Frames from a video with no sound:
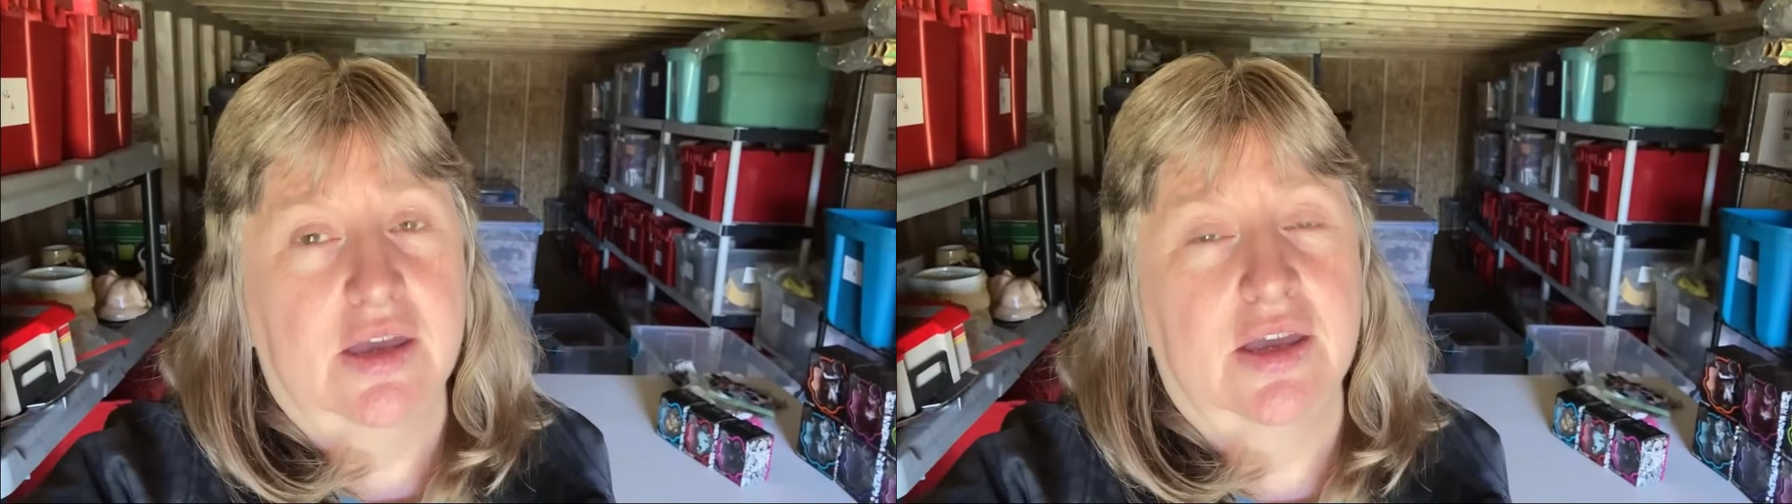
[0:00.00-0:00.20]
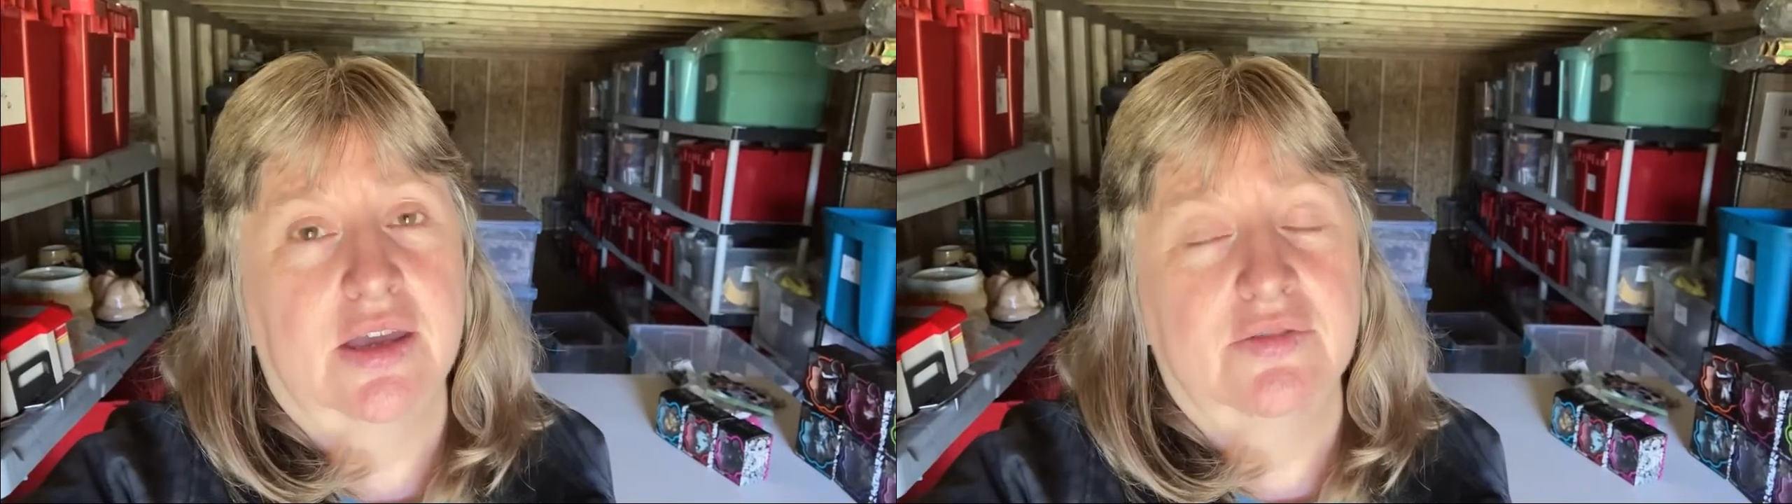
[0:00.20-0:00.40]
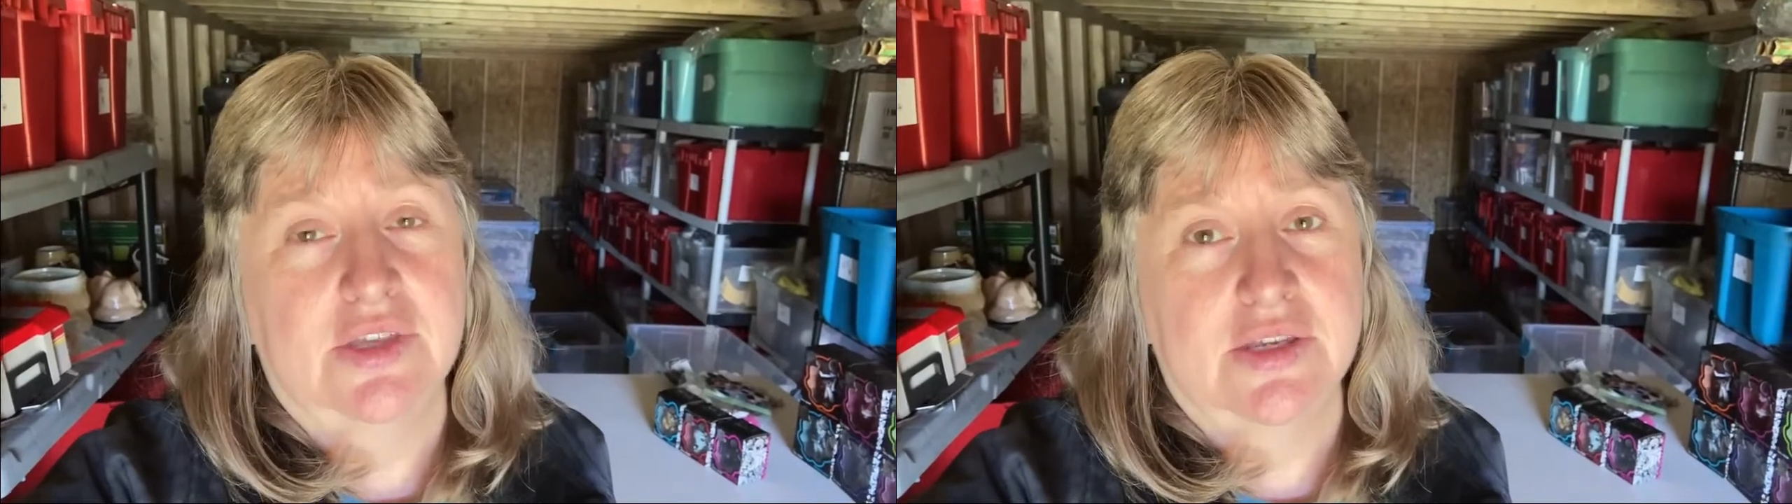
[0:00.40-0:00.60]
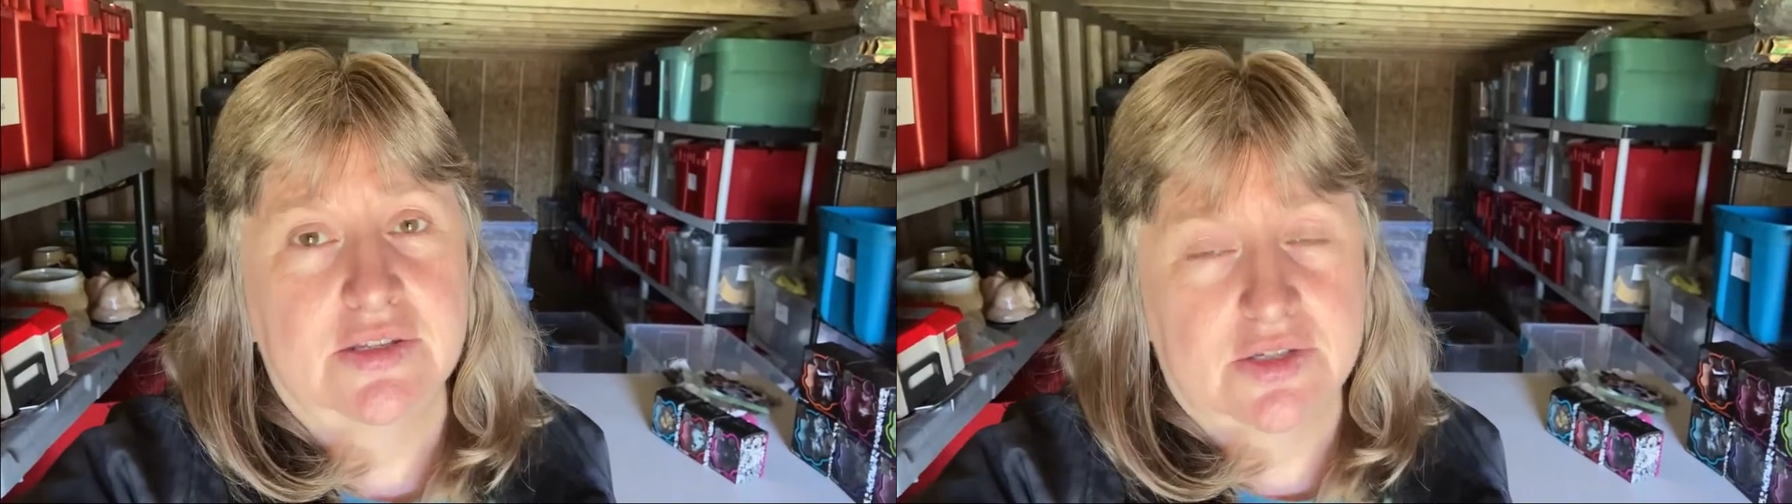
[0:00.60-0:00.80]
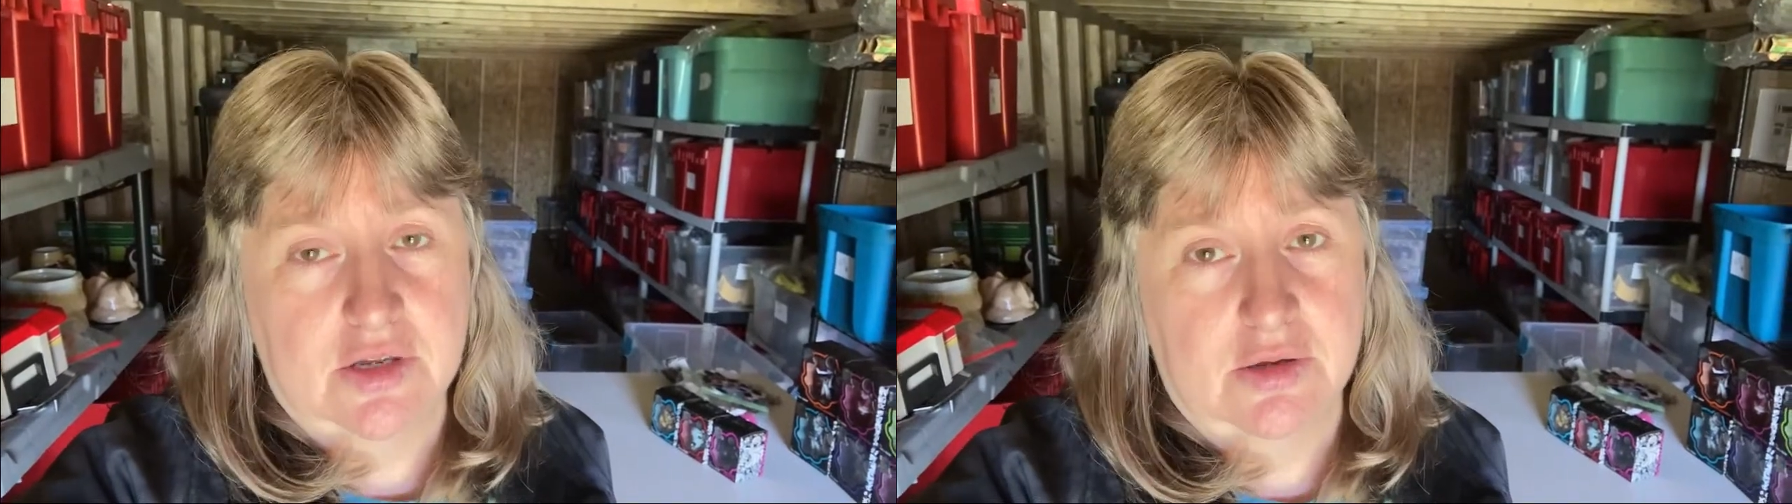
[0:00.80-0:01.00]
of the
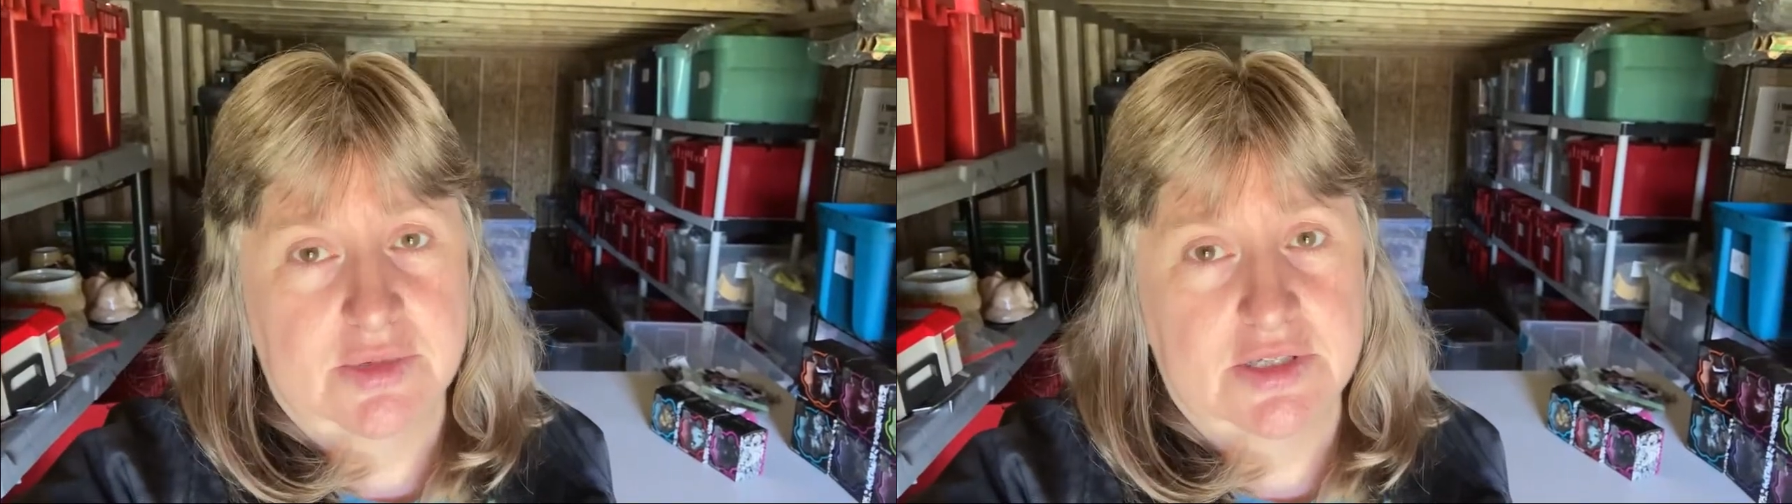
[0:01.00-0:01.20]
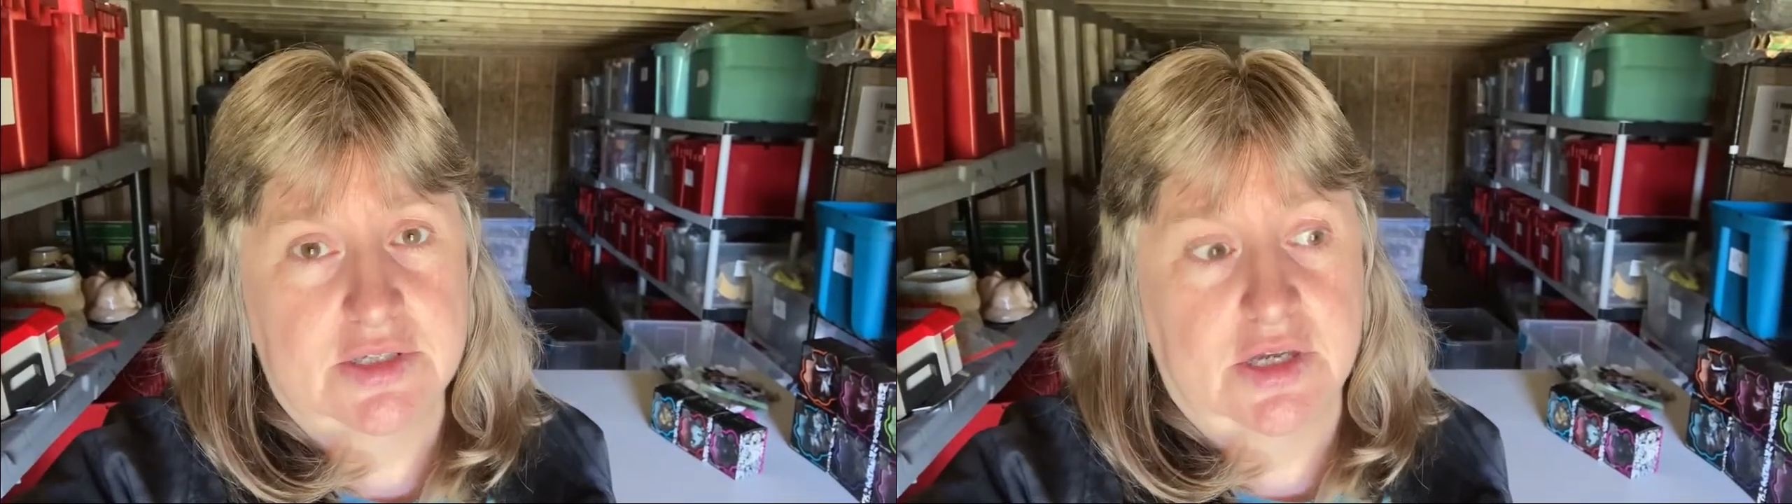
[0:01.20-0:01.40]
installments